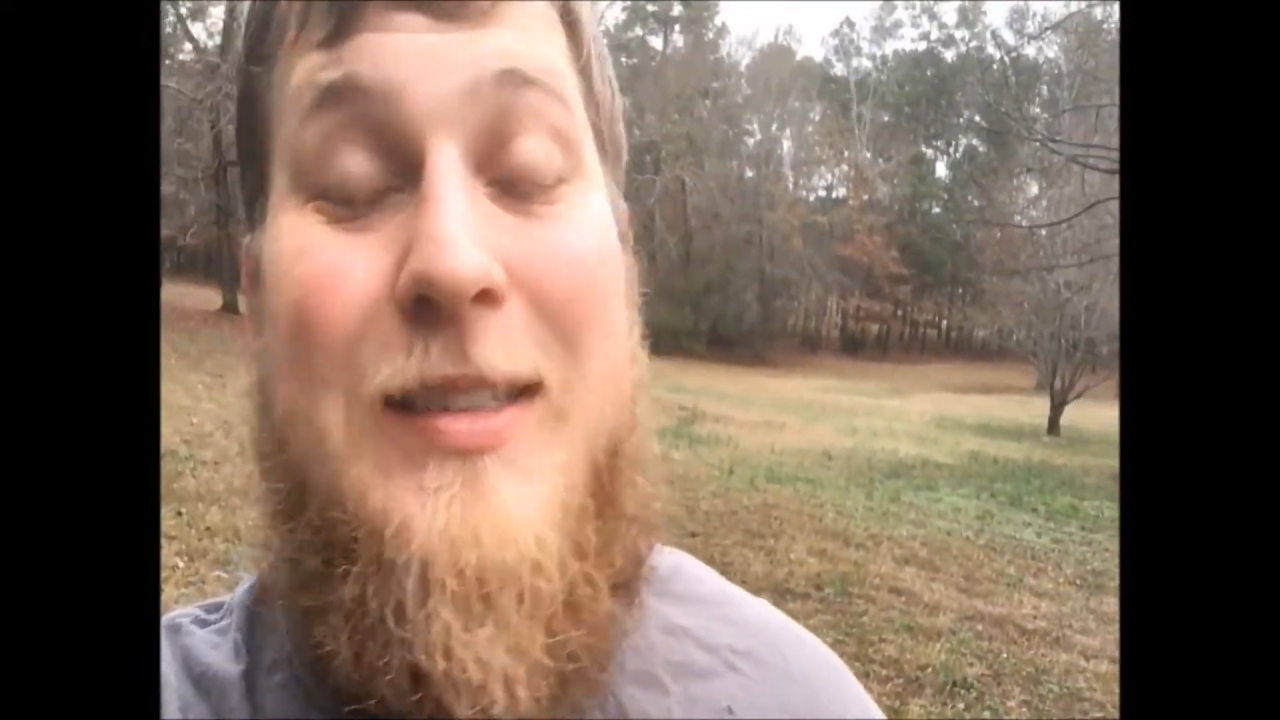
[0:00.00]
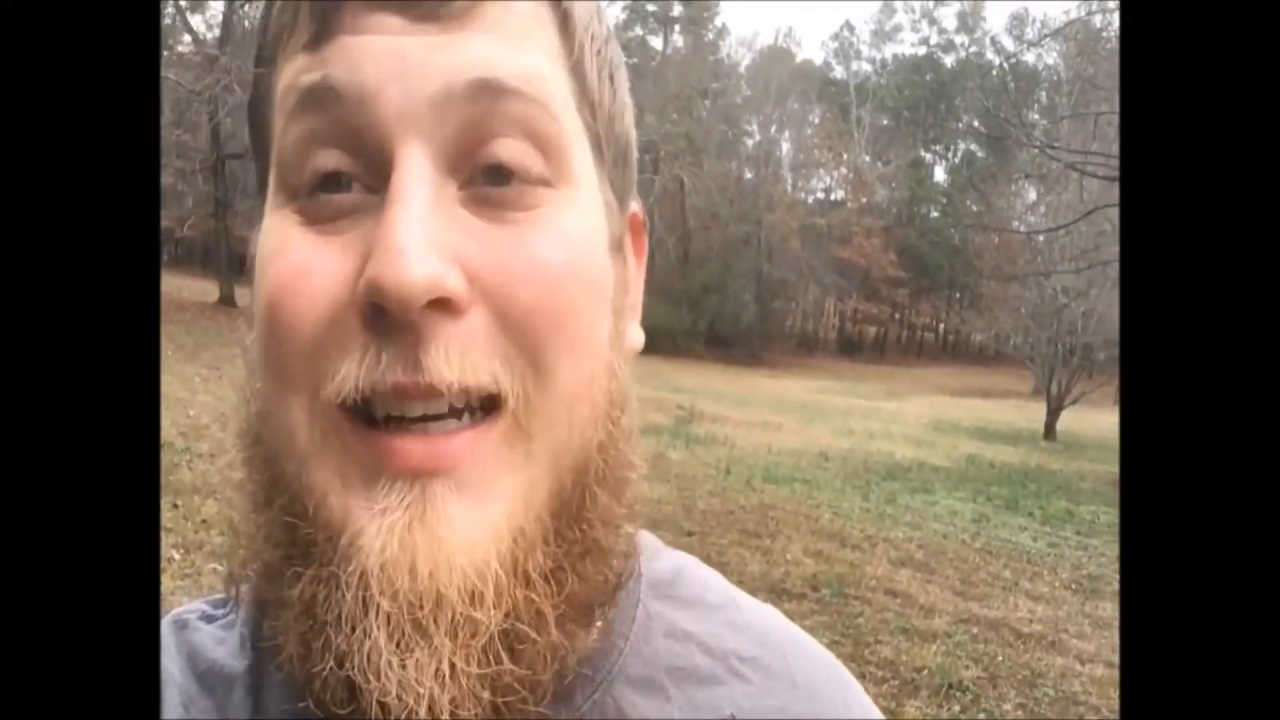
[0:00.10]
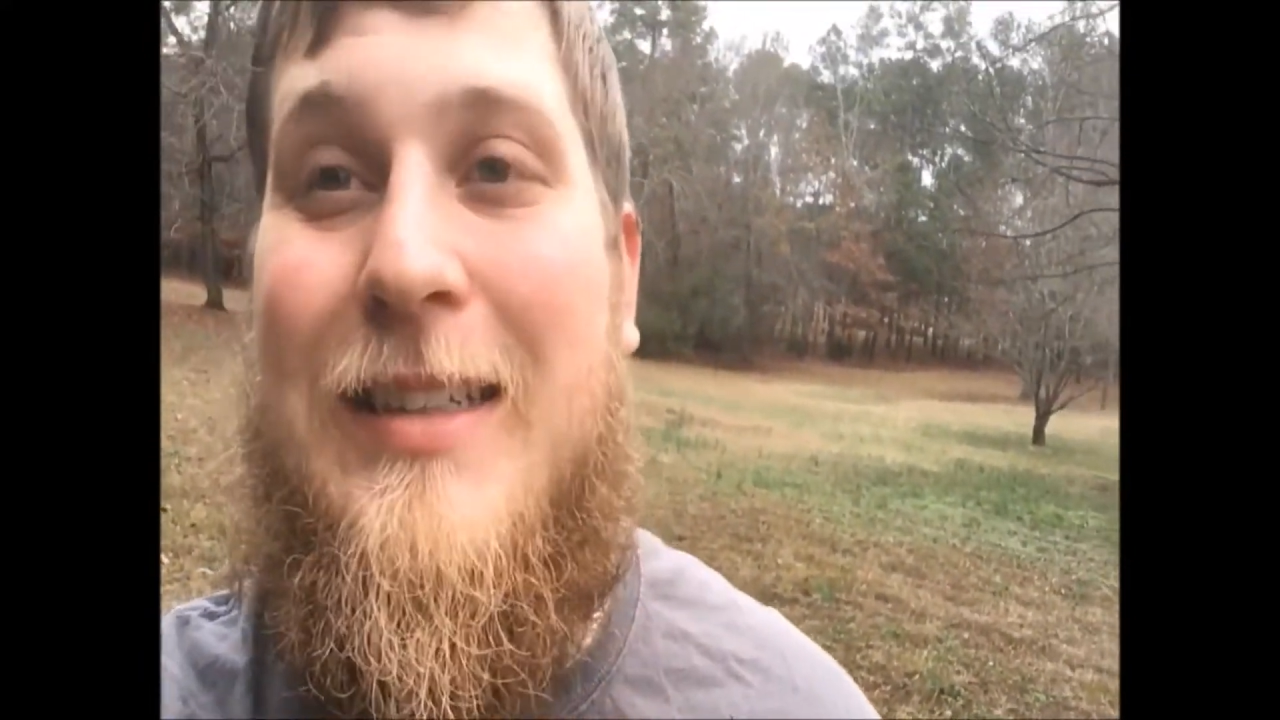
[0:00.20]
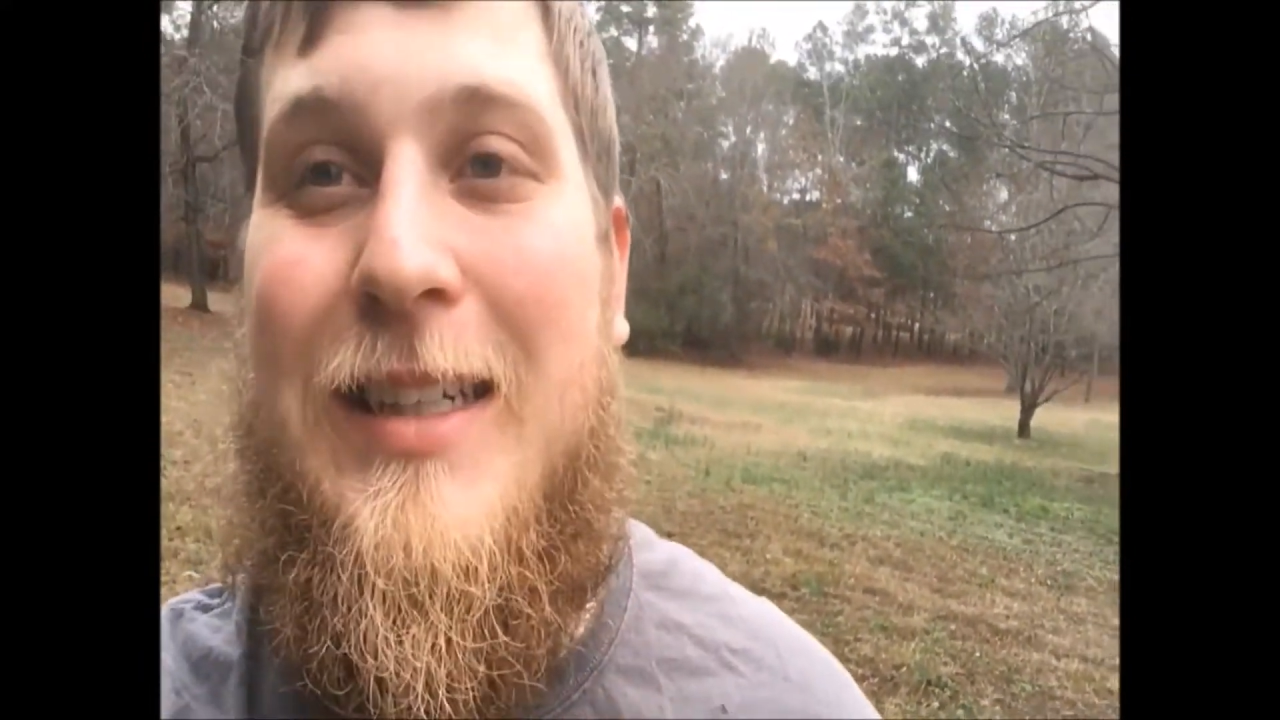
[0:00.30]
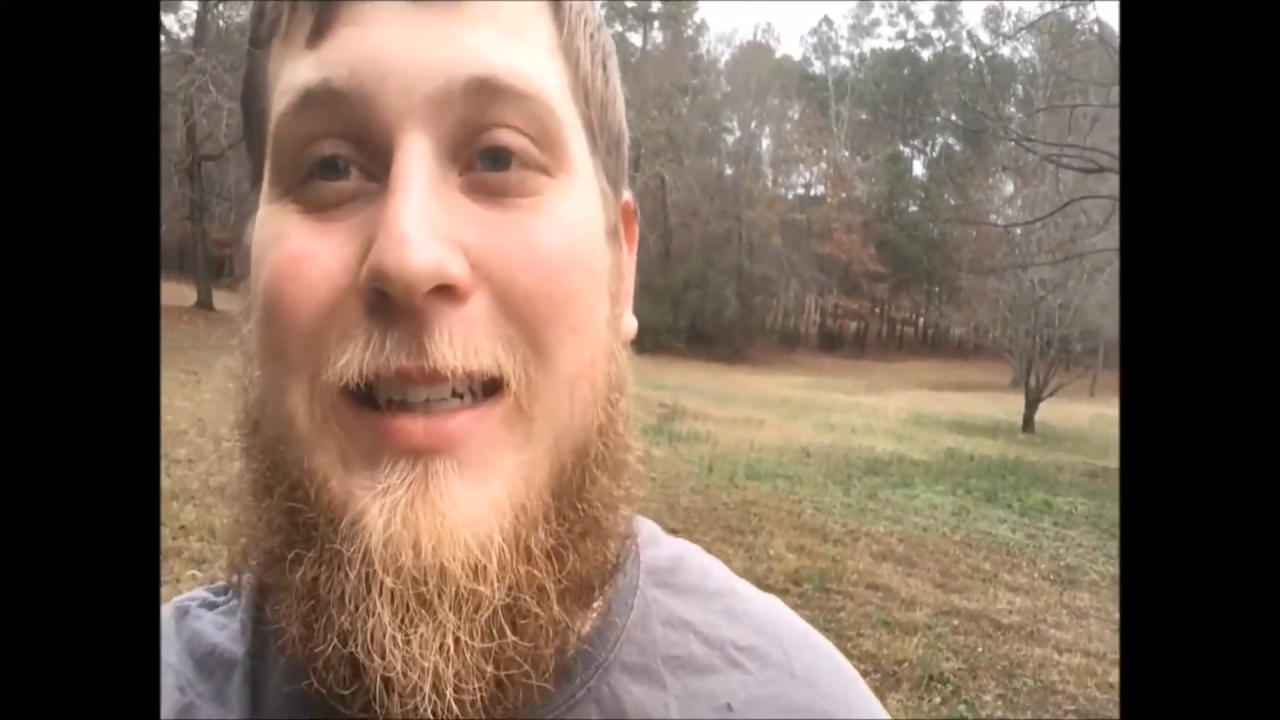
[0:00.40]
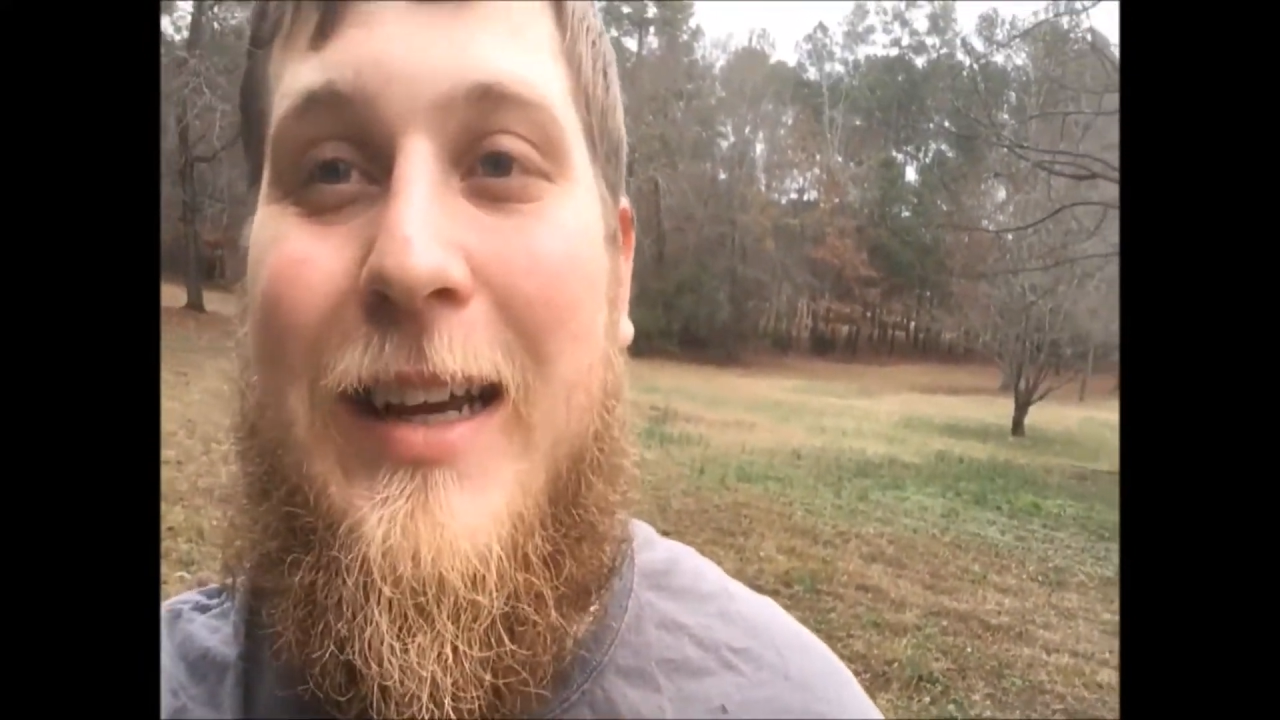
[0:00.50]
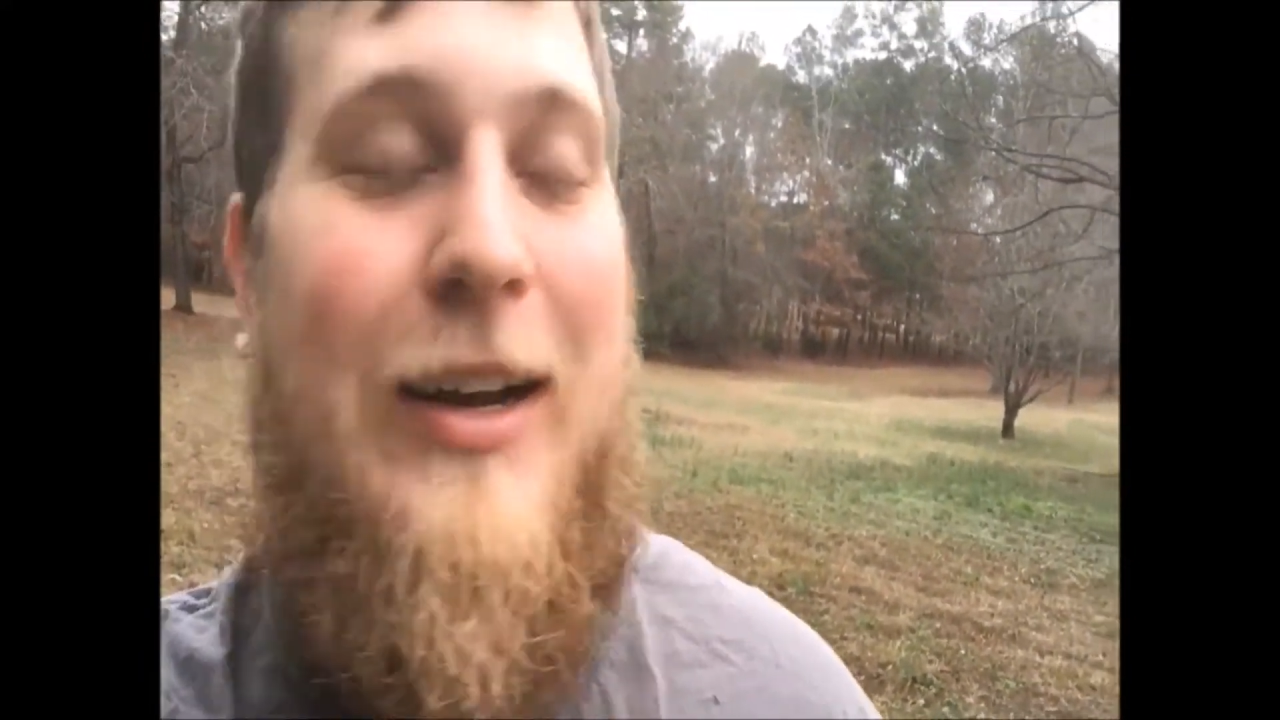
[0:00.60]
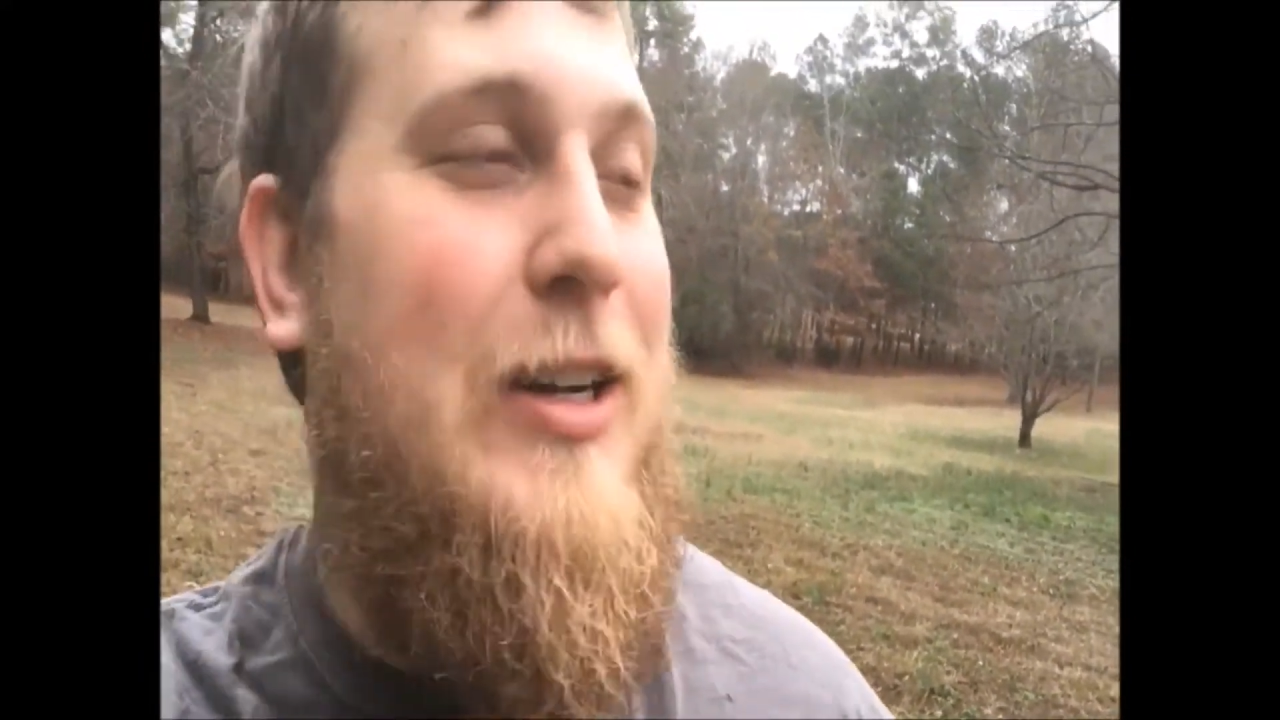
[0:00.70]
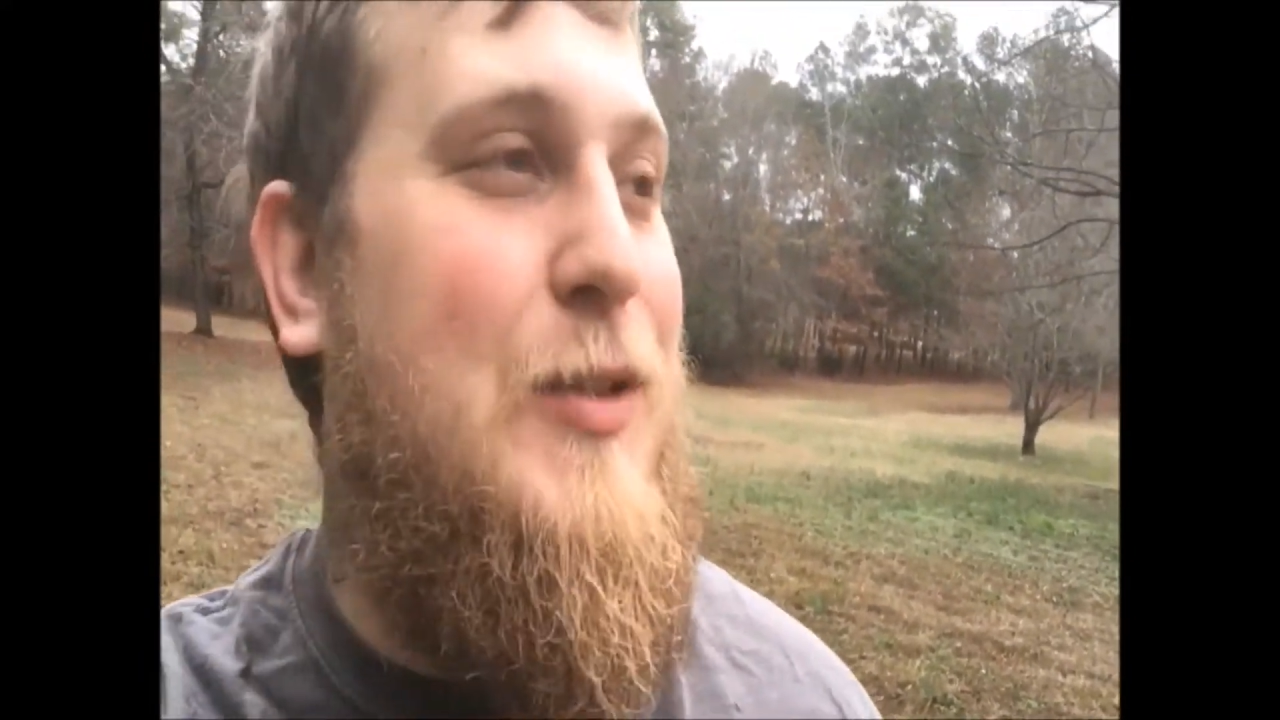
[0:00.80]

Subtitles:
TNT Digger,